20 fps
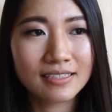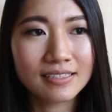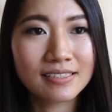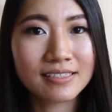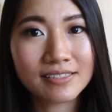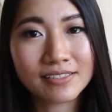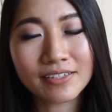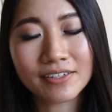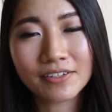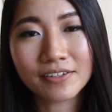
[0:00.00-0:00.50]

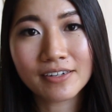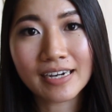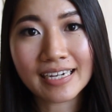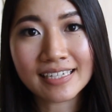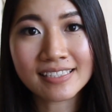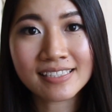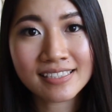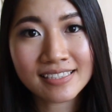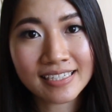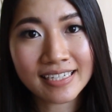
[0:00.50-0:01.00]
So I
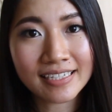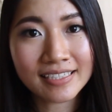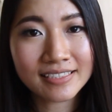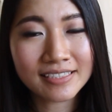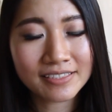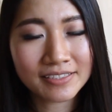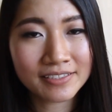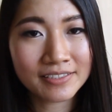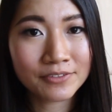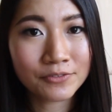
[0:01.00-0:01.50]

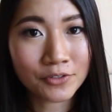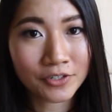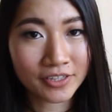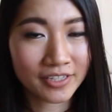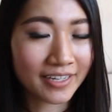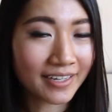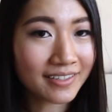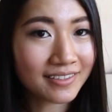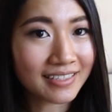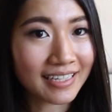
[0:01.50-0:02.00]
stayed in North
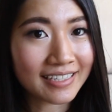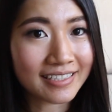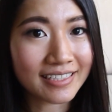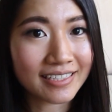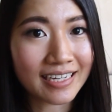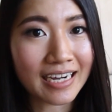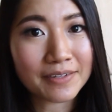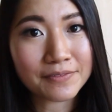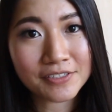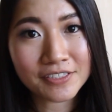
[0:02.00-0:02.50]
Carolina
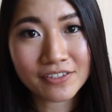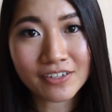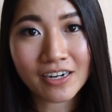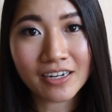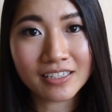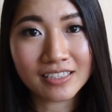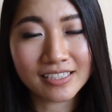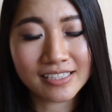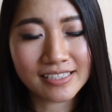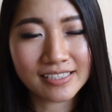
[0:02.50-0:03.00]
after
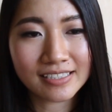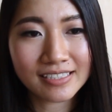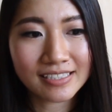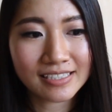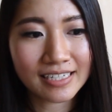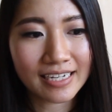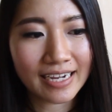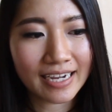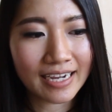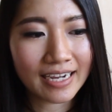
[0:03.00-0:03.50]

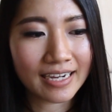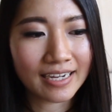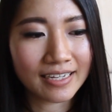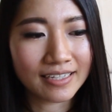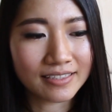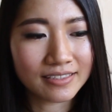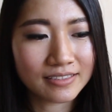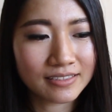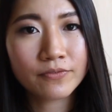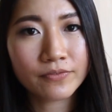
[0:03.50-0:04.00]
college
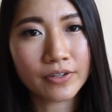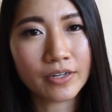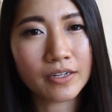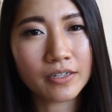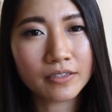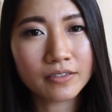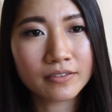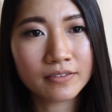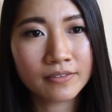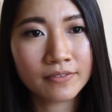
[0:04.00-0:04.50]
and
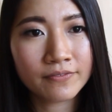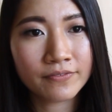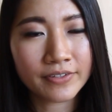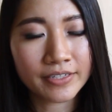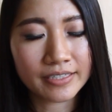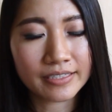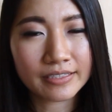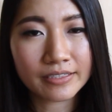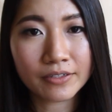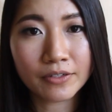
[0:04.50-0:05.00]
felt
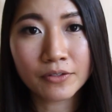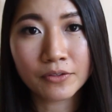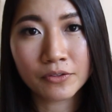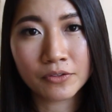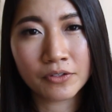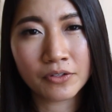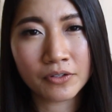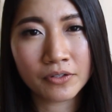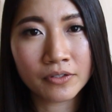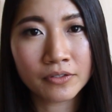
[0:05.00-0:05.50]
very
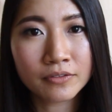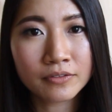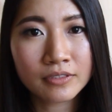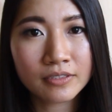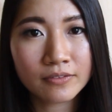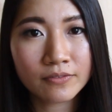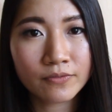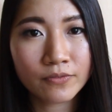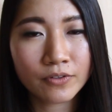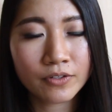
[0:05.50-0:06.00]

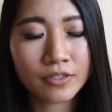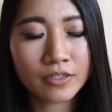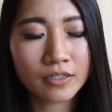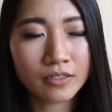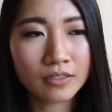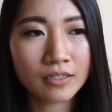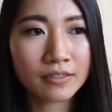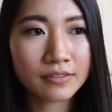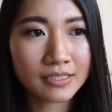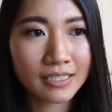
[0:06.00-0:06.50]
alone for
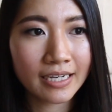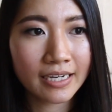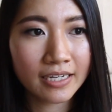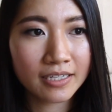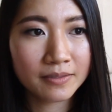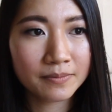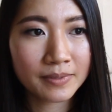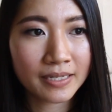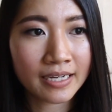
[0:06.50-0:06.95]
a long time,